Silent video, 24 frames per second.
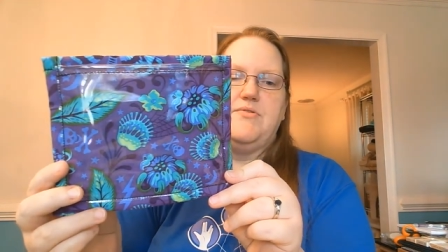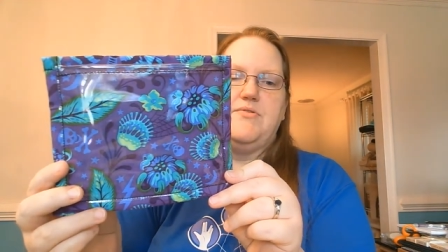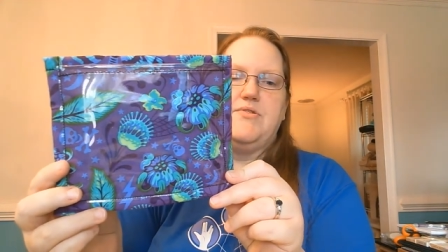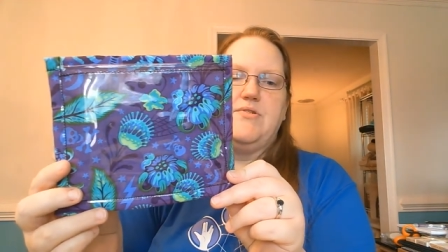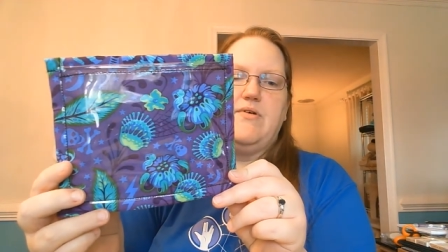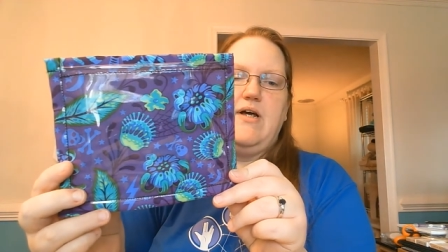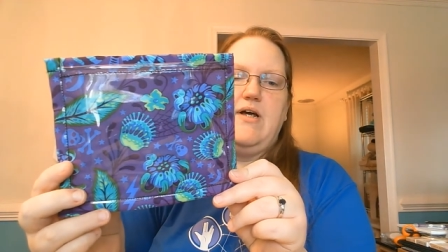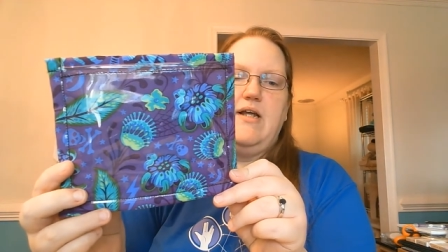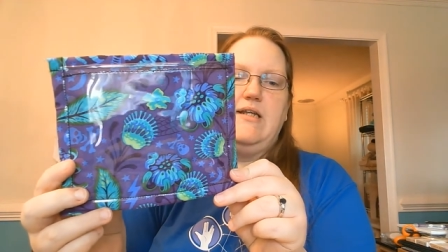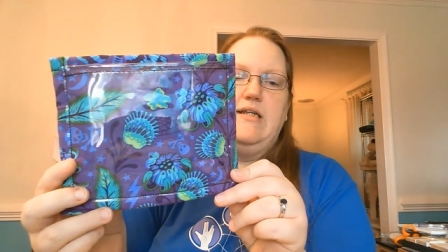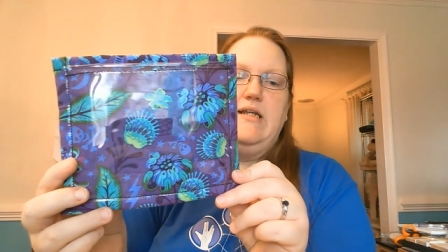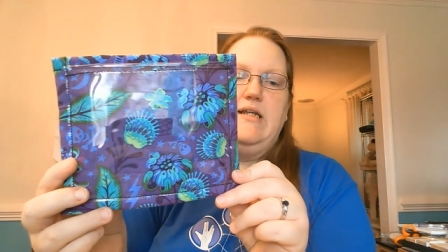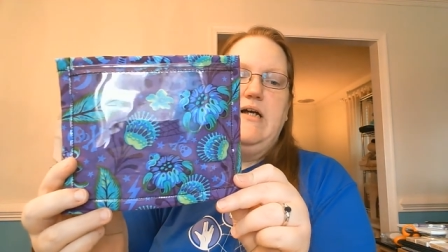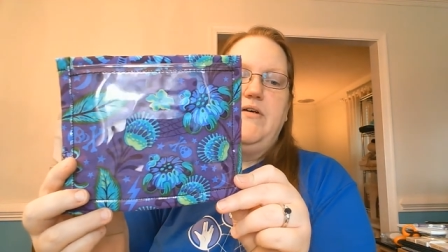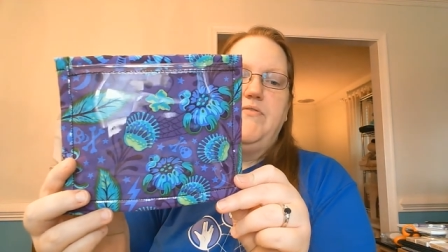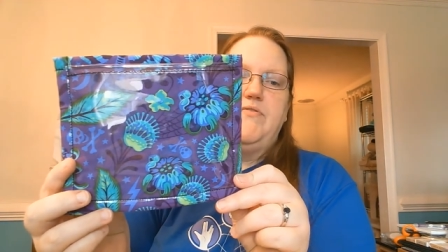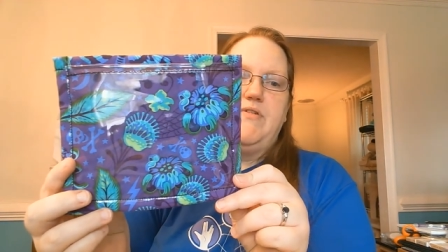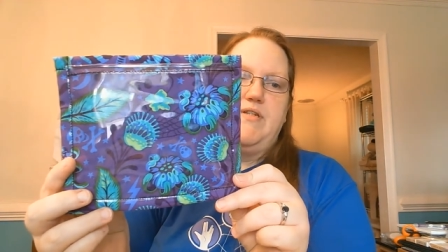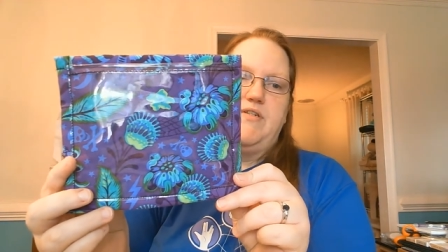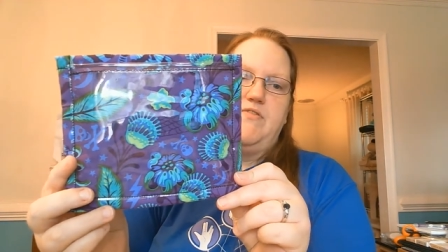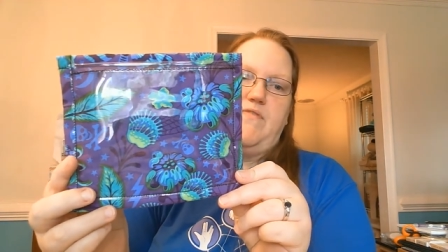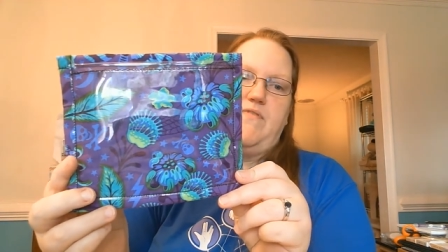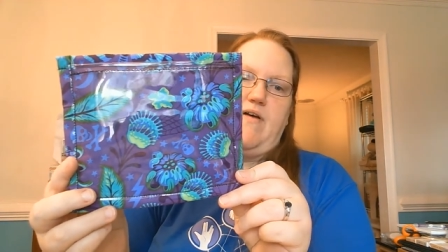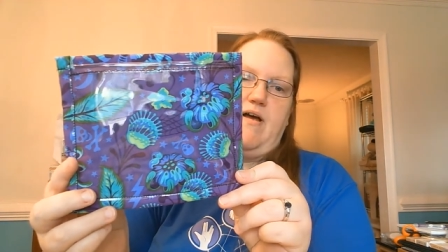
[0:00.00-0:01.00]
So I love
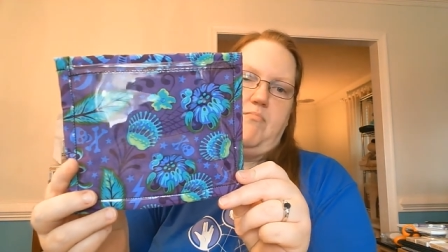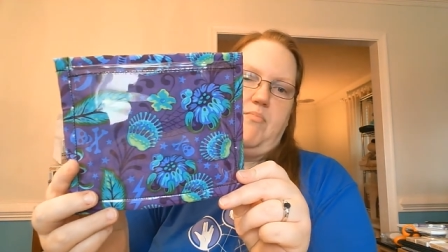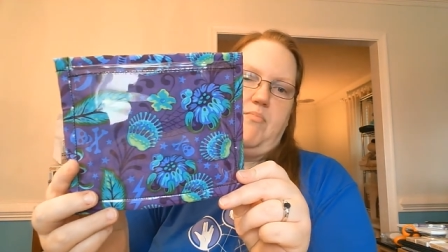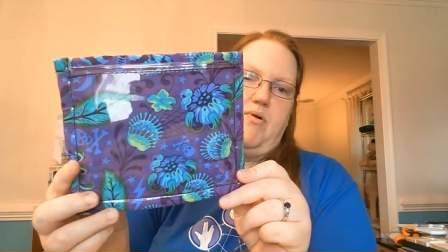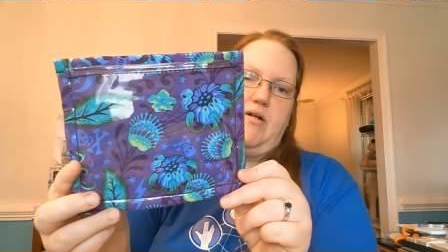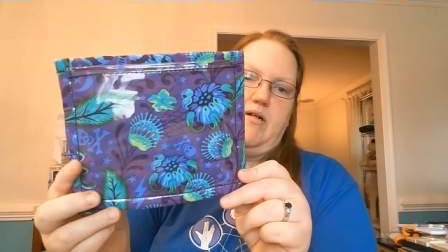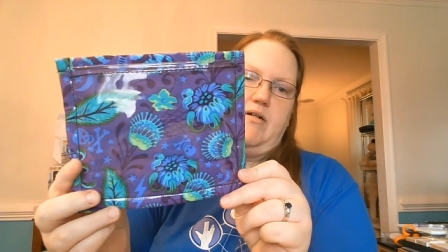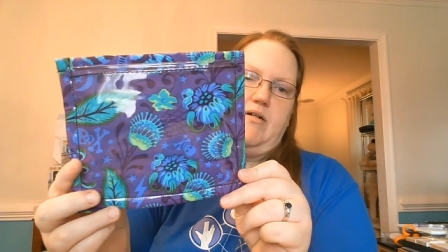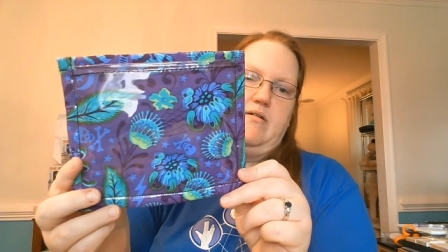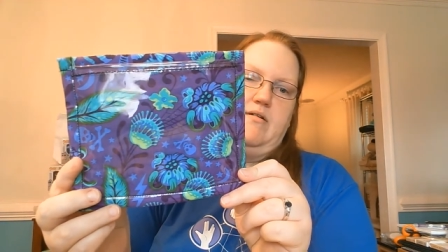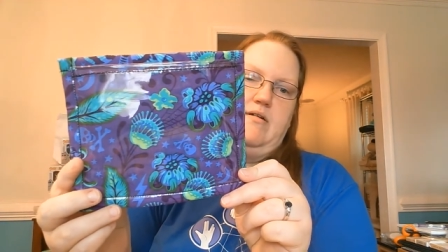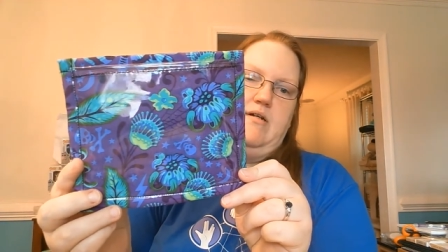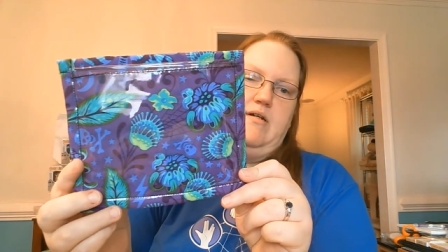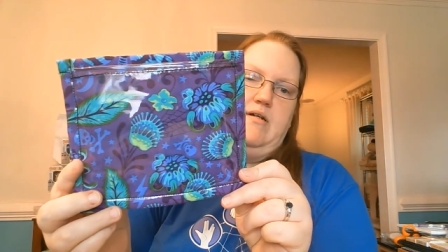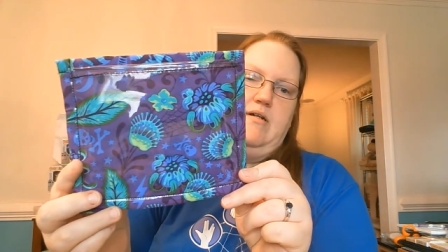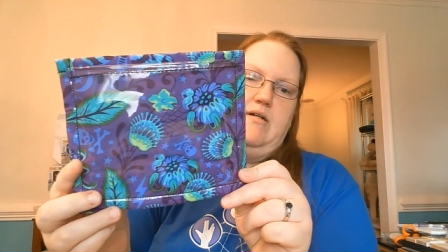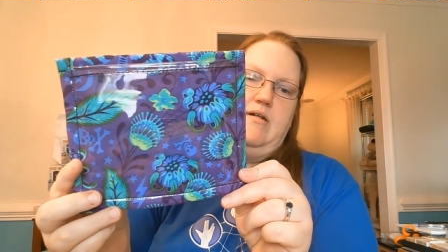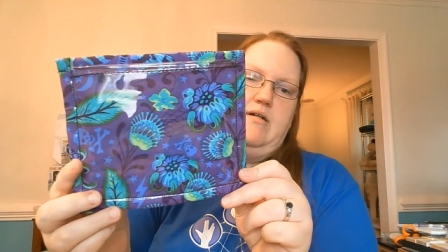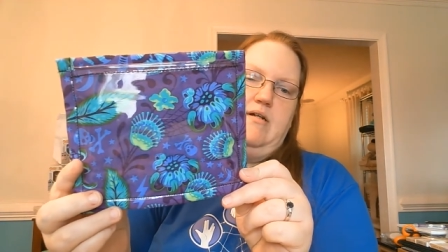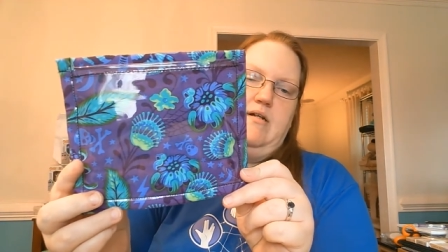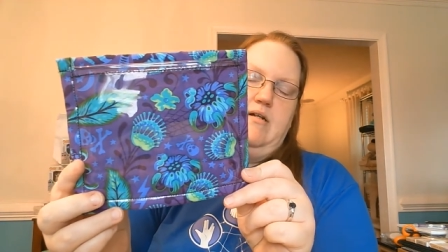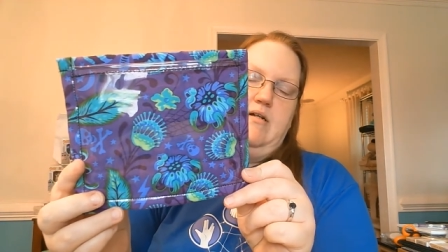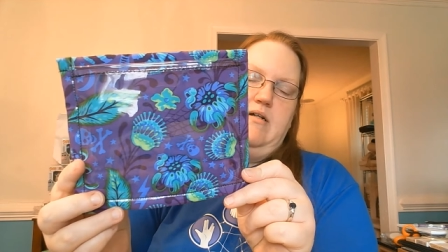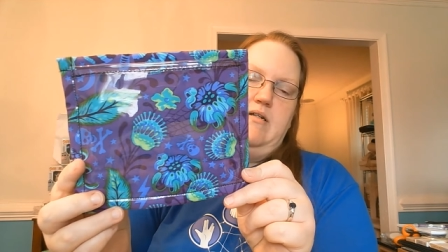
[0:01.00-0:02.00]
this fabric.
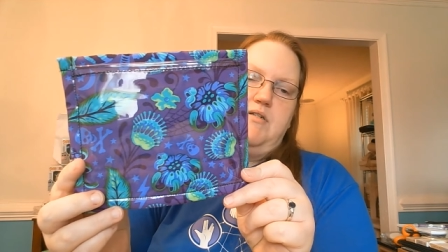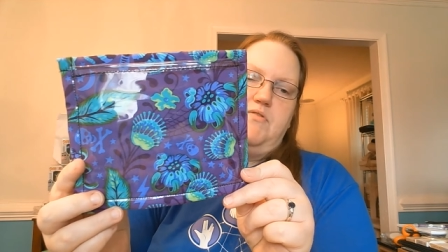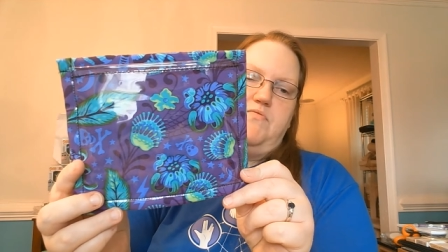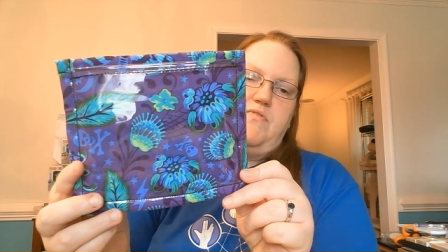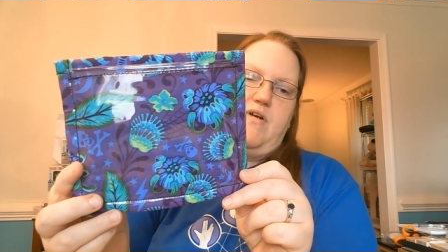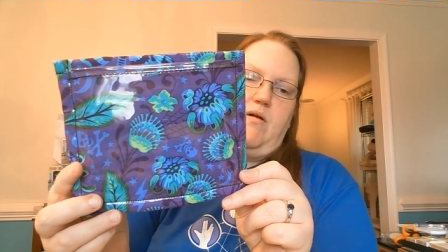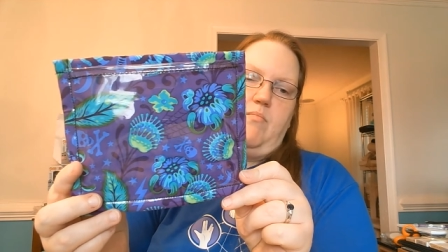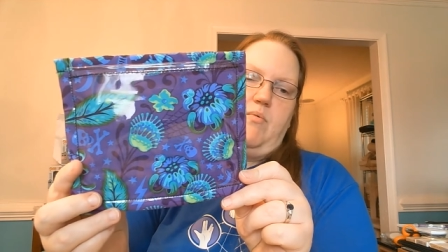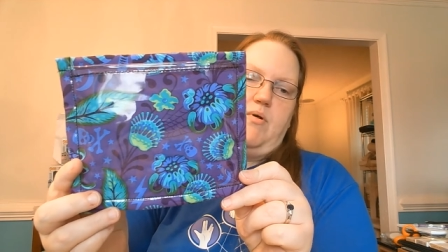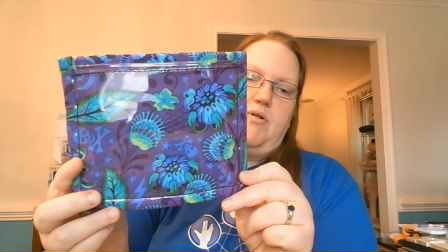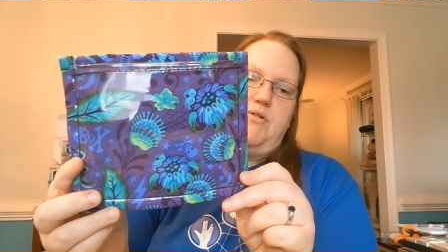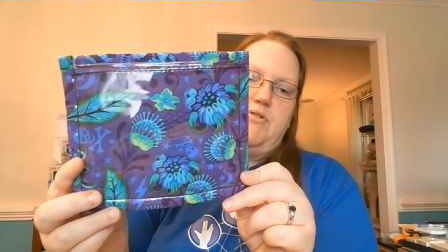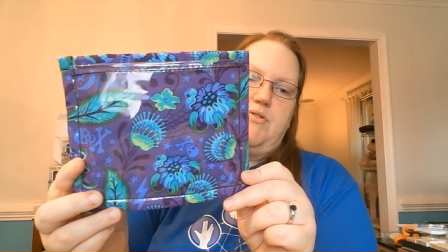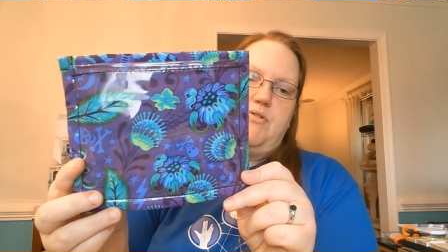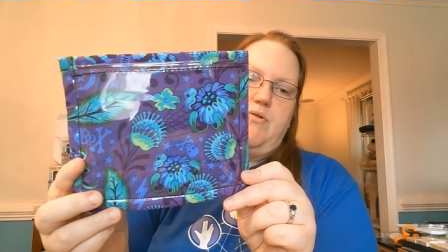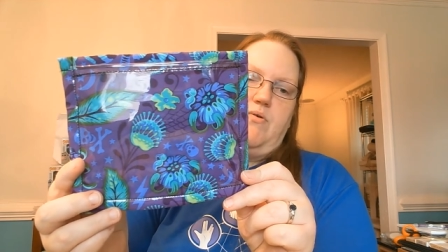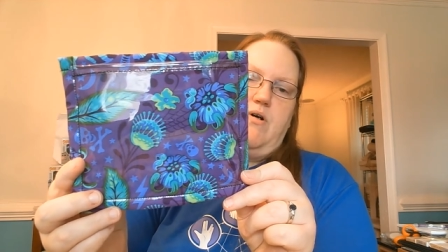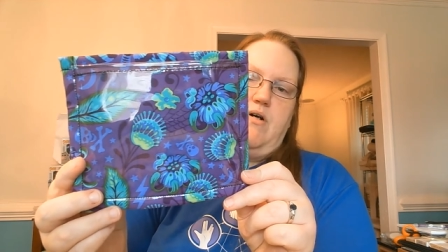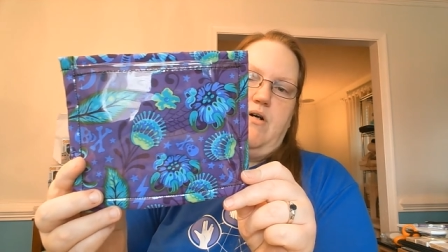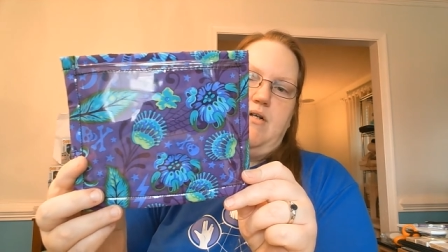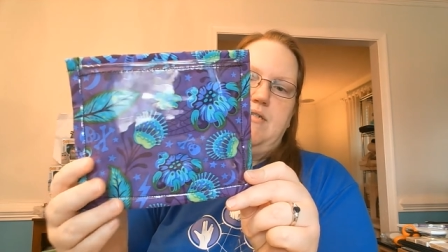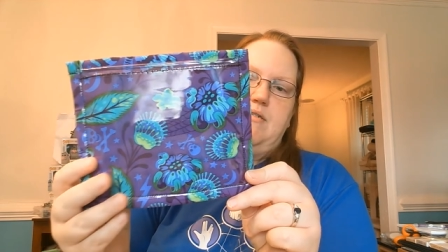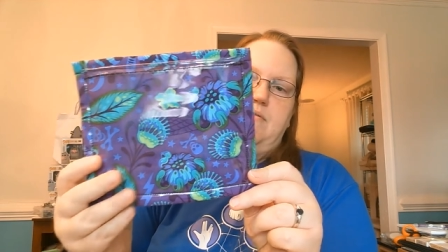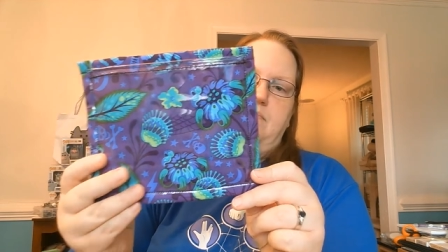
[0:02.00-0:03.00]
This fabric is so
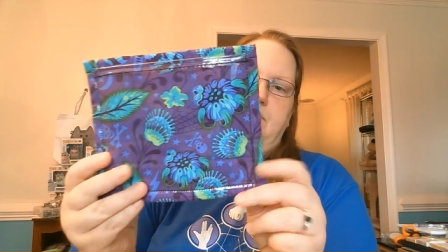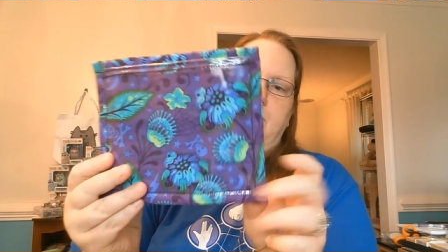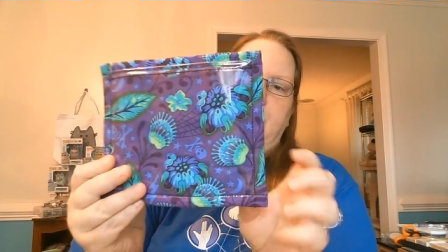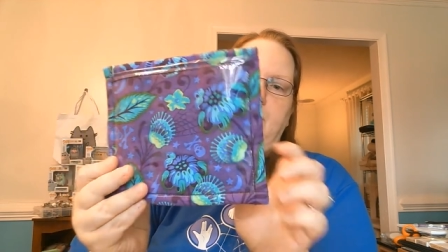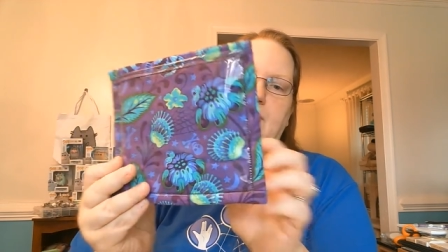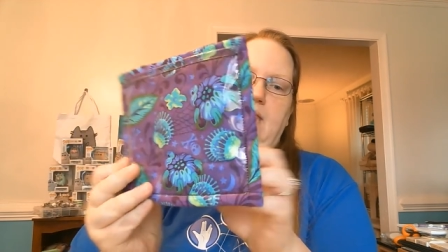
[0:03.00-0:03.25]
awesome.